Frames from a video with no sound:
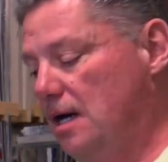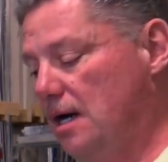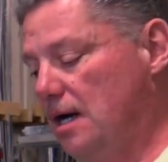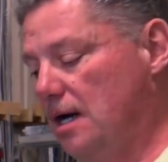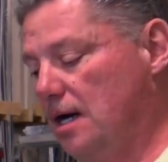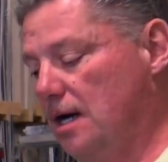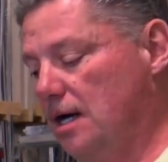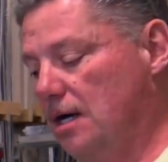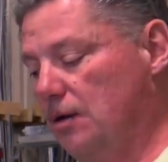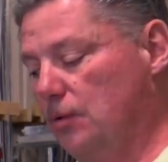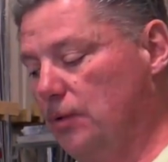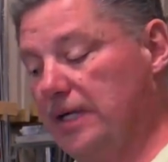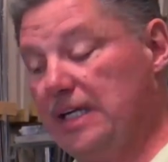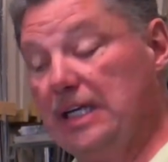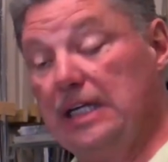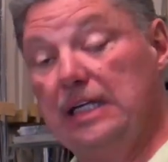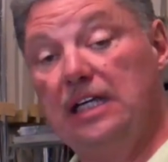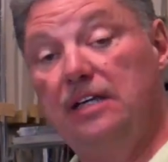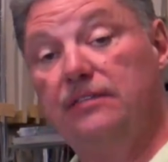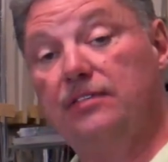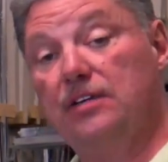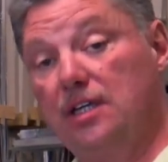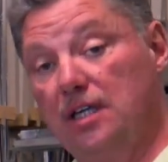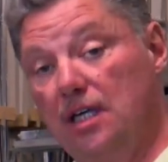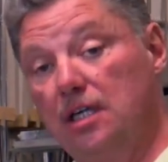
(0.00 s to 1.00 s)
Uh, we can
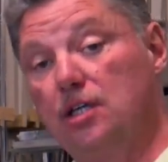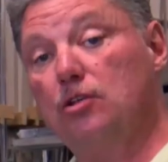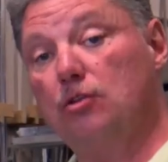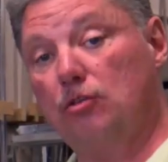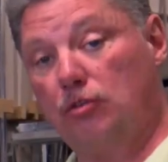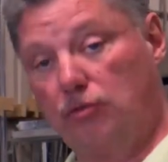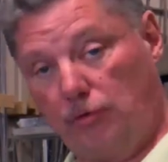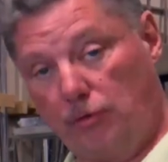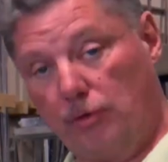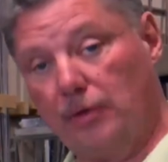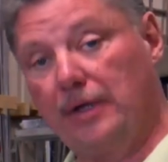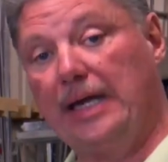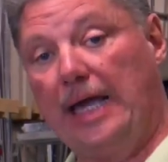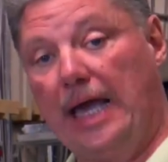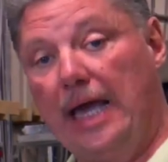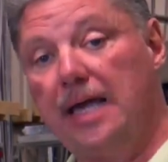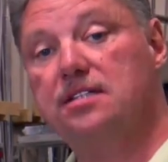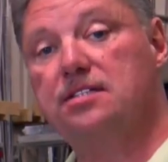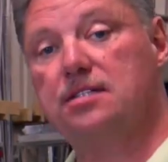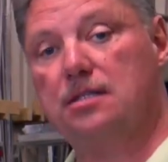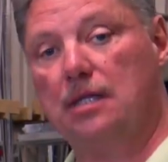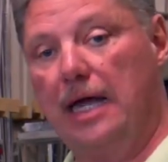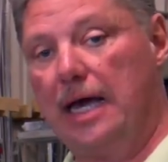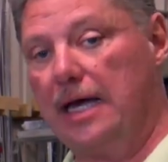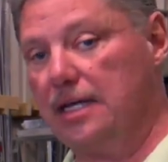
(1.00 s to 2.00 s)
even get you 3
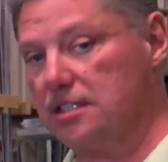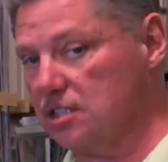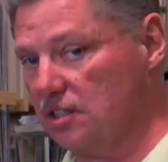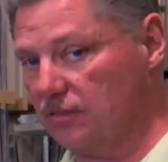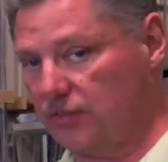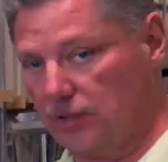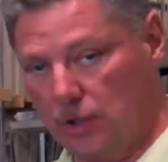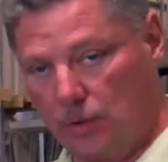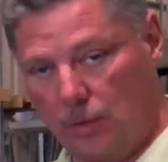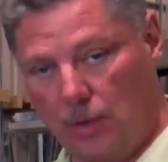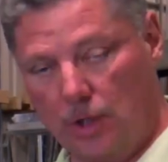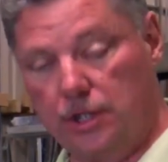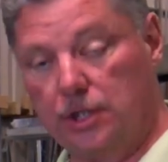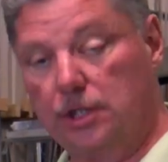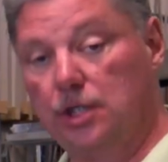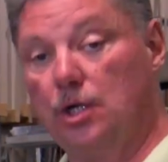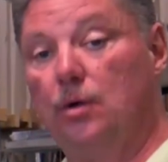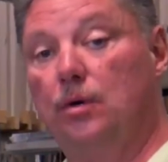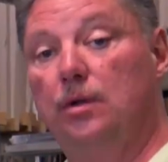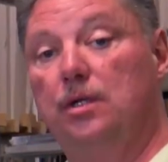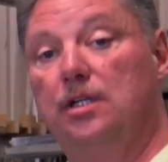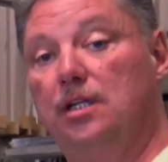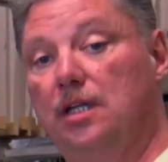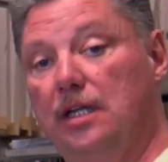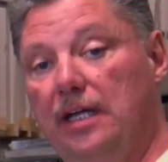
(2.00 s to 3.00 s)
8 glass if you want to
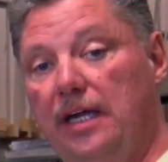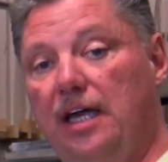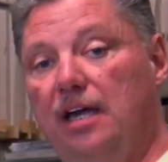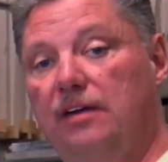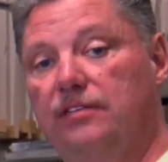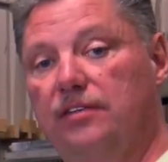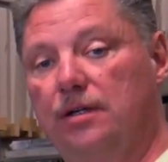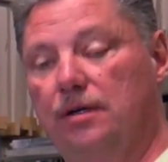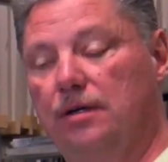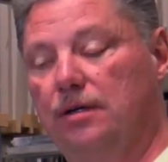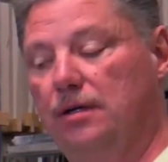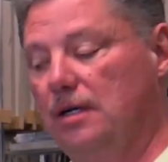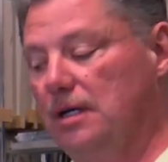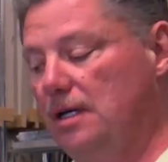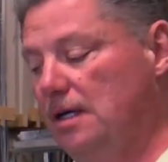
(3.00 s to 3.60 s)
go a little heavier.